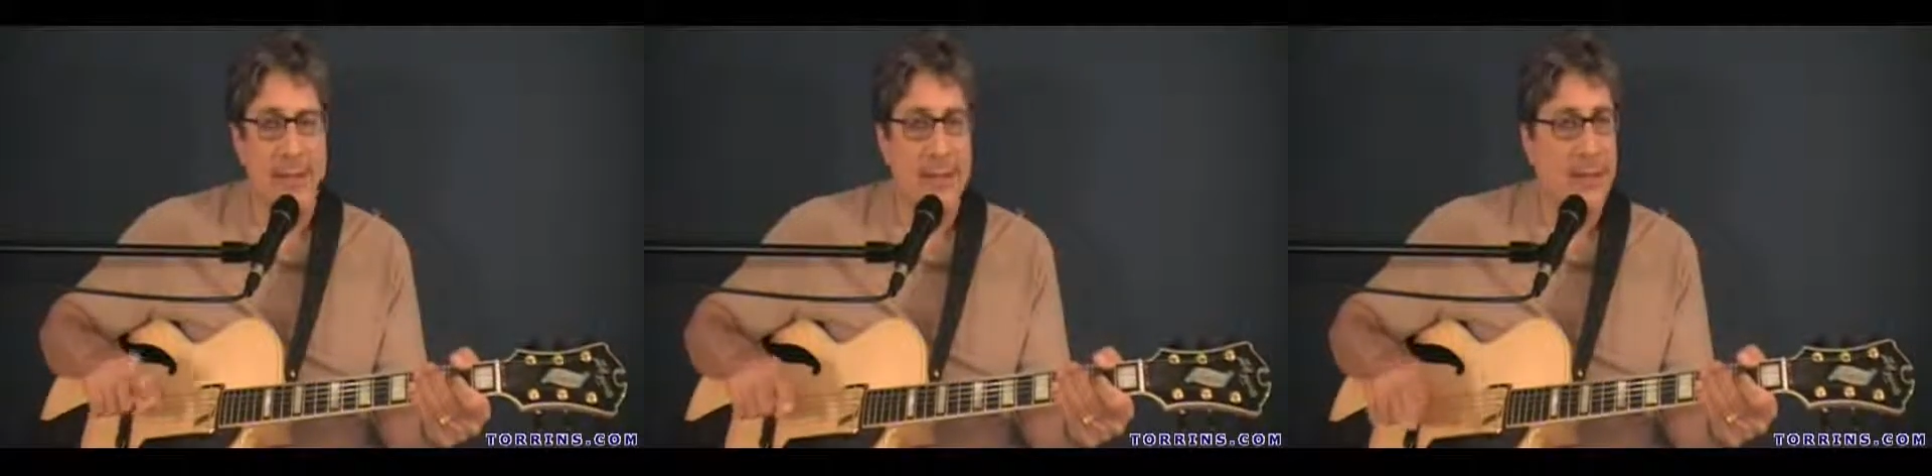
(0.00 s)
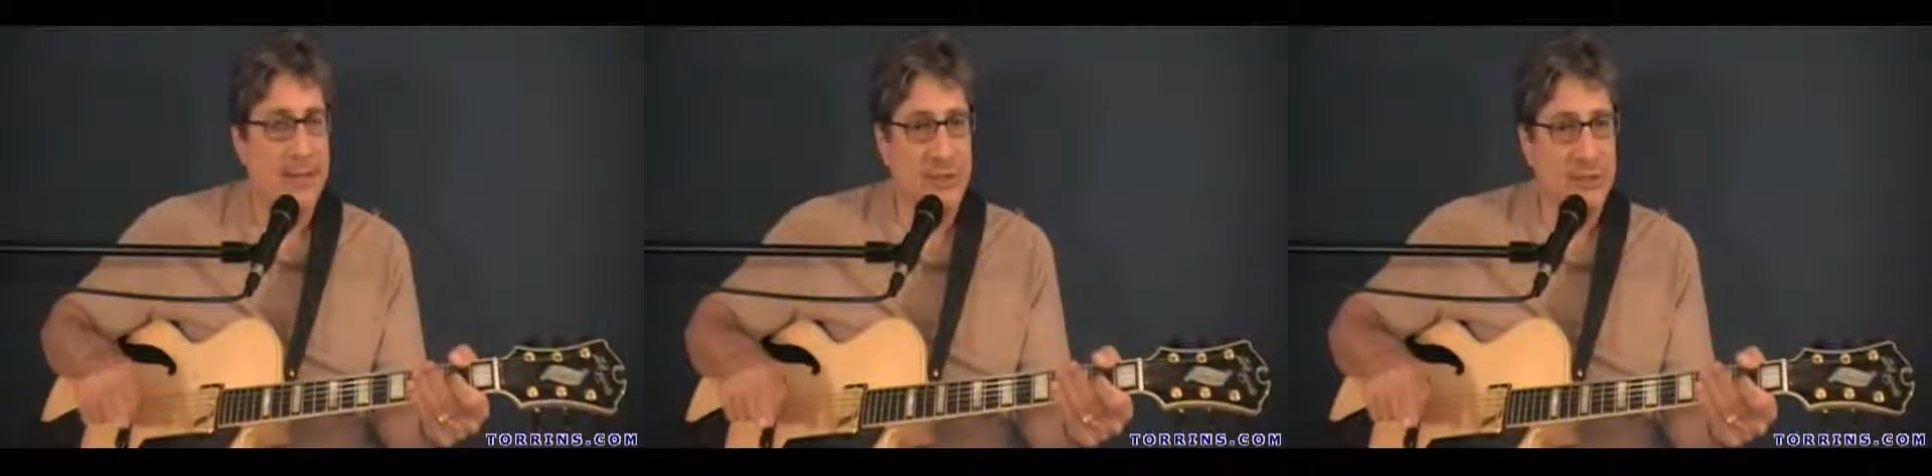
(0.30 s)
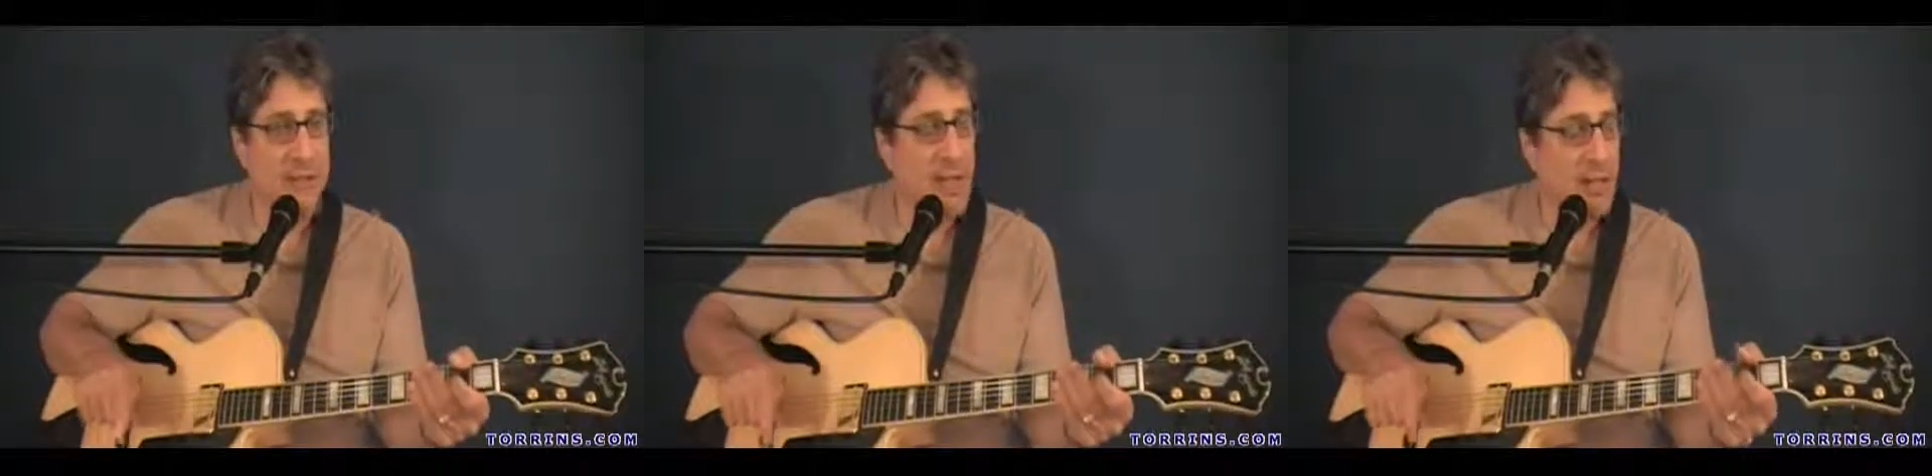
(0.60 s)
that doesn't
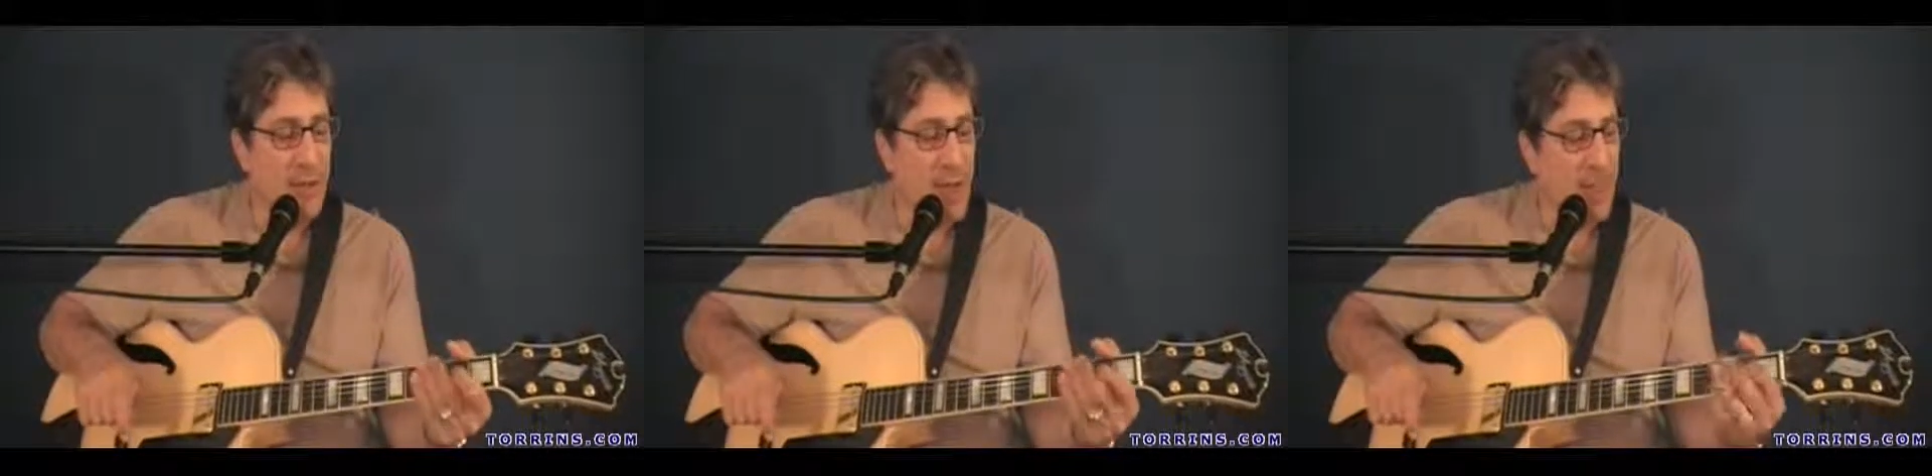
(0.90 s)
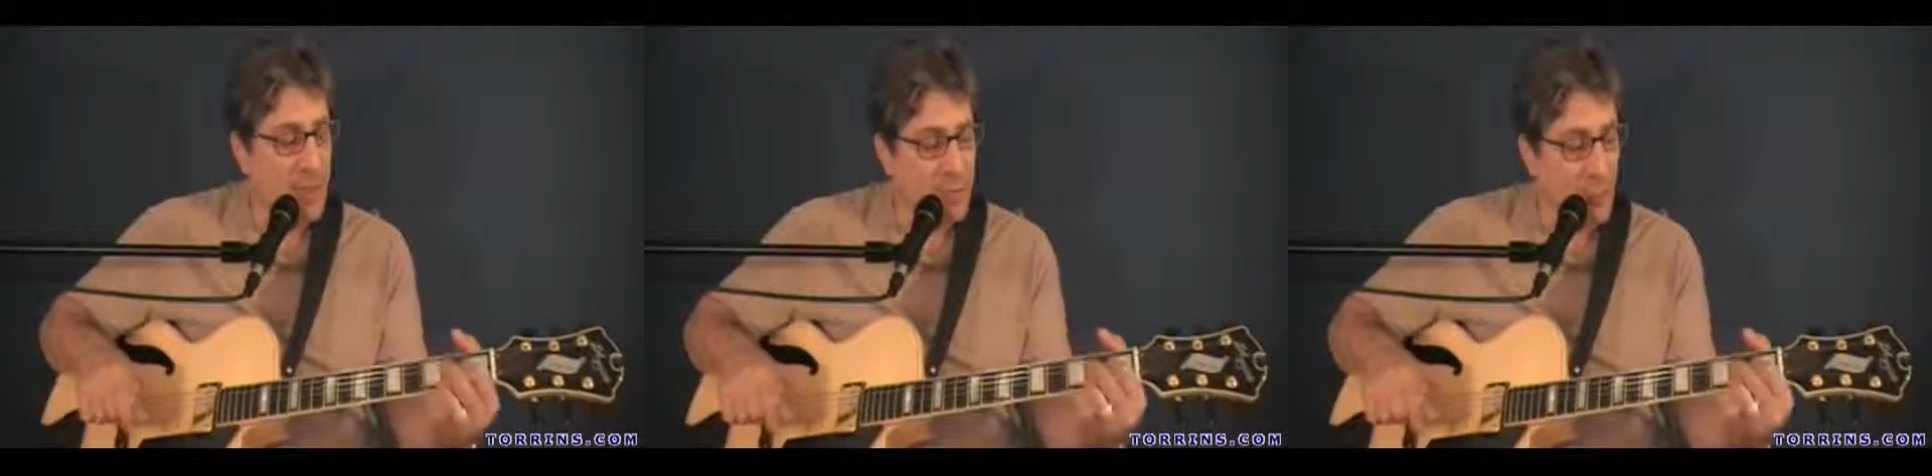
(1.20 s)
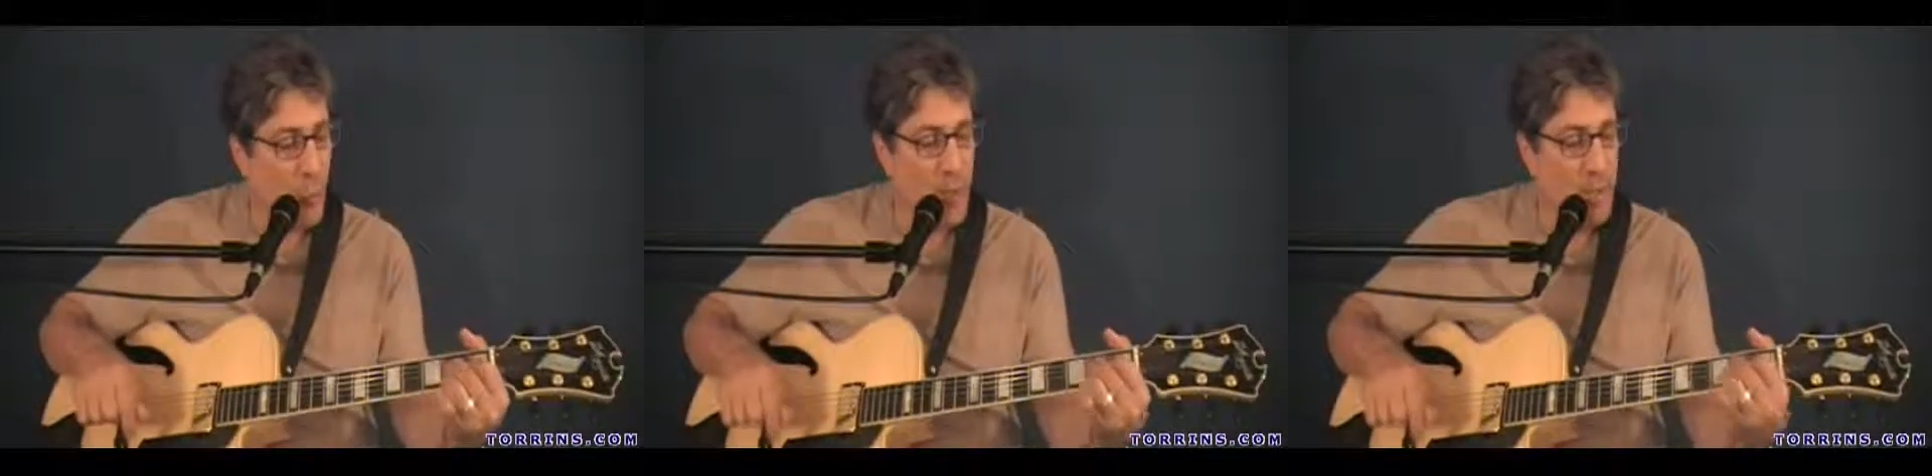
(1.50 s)
seem like a lot,
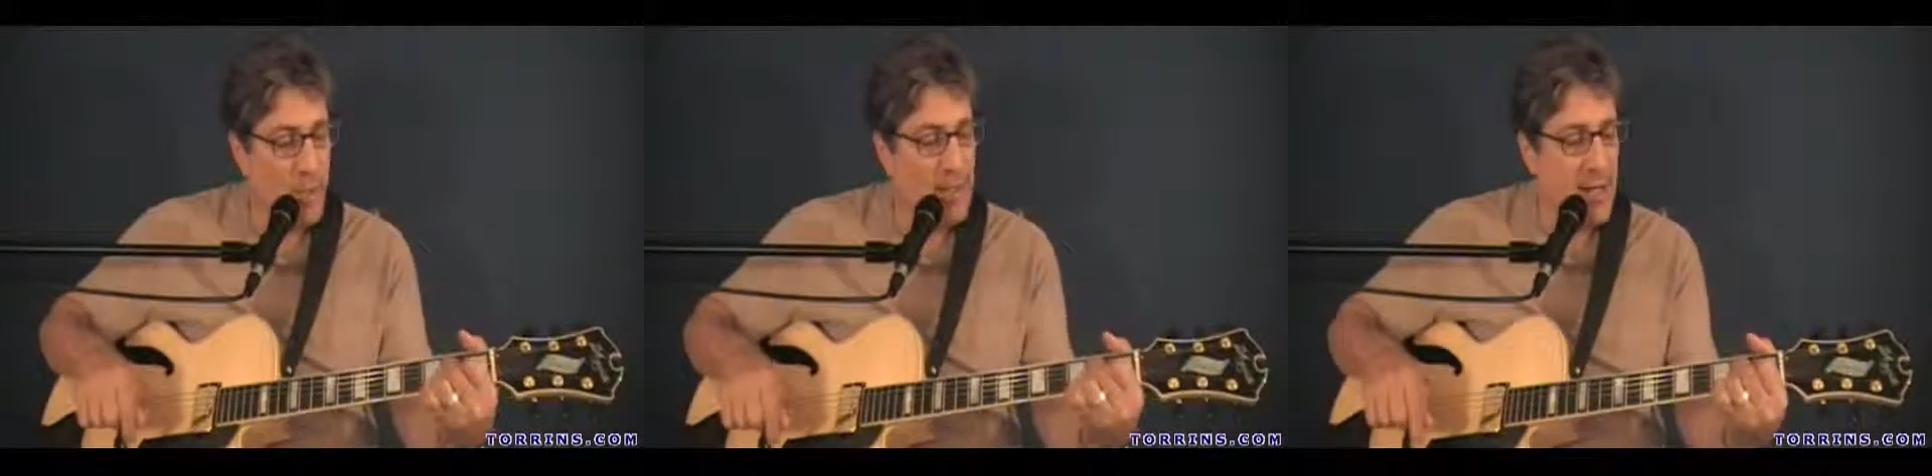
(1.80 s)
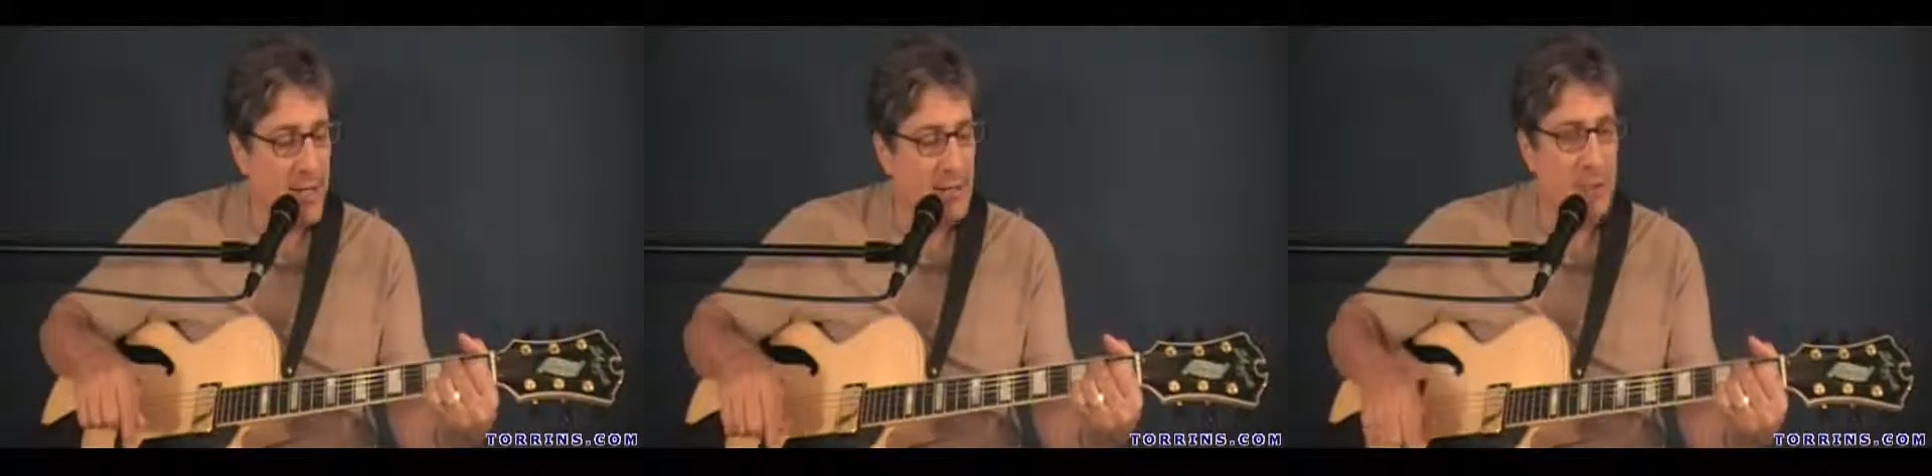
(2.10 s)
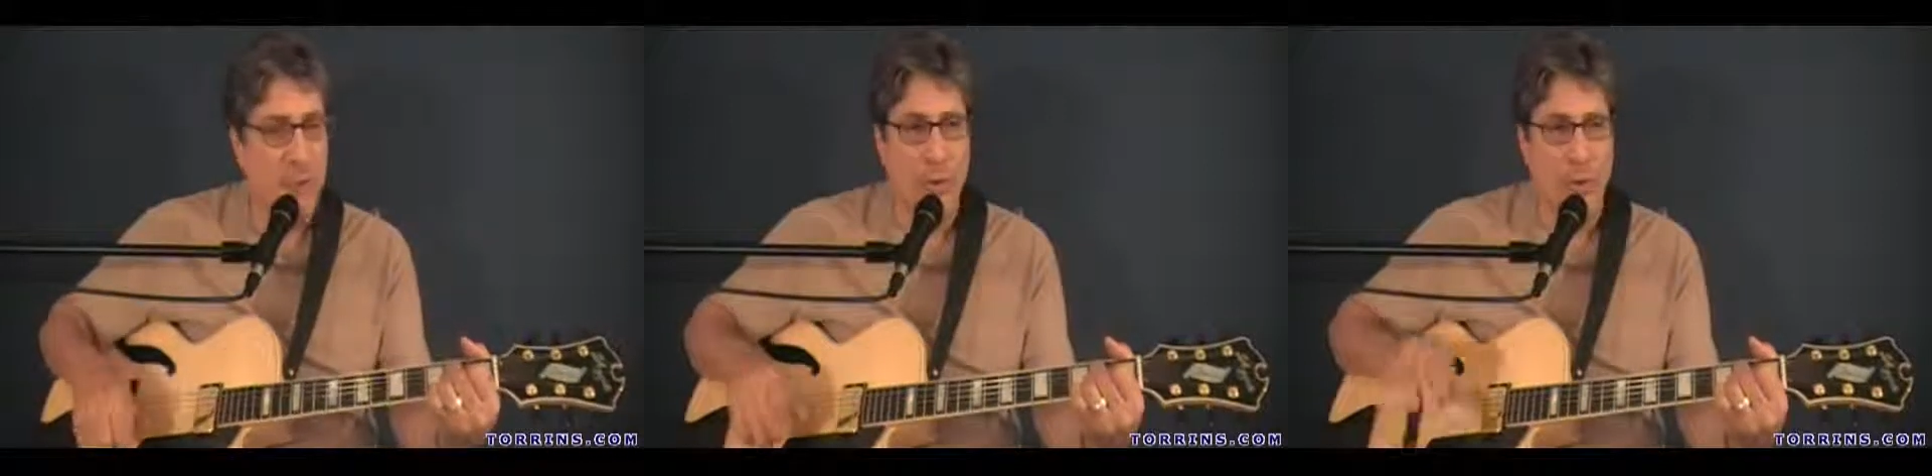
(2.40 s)
but 1 minute on
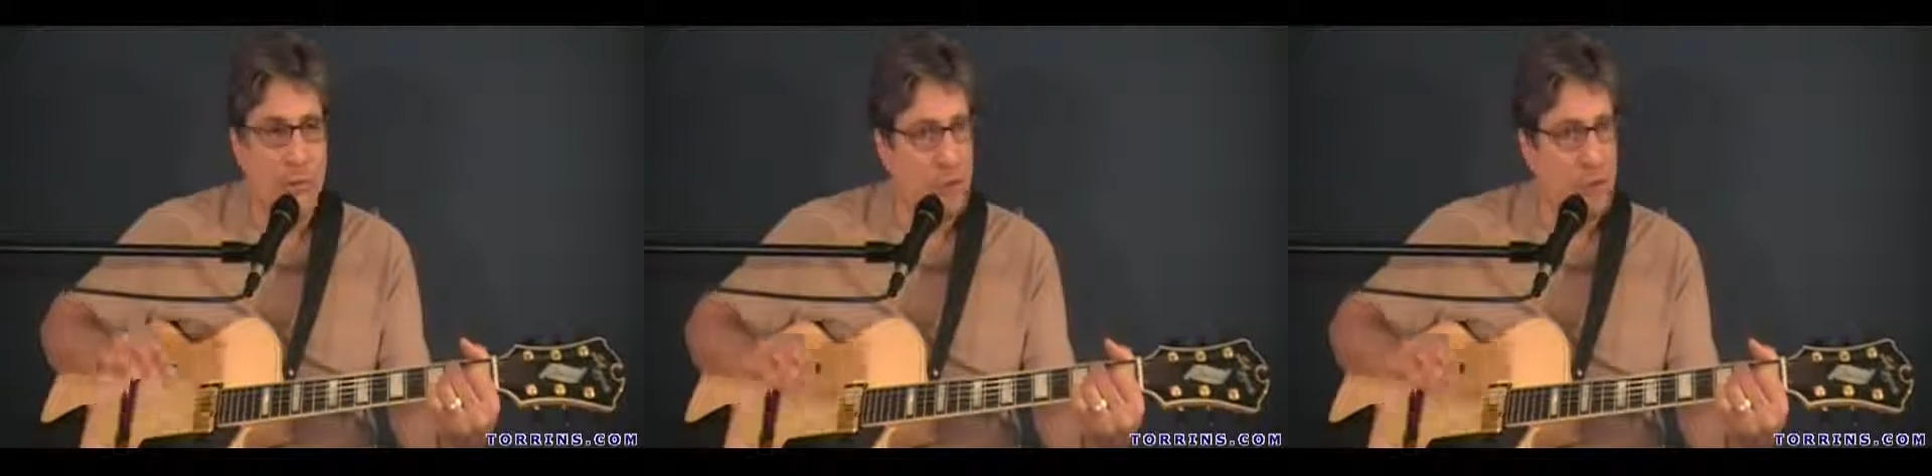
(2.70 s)
this chord,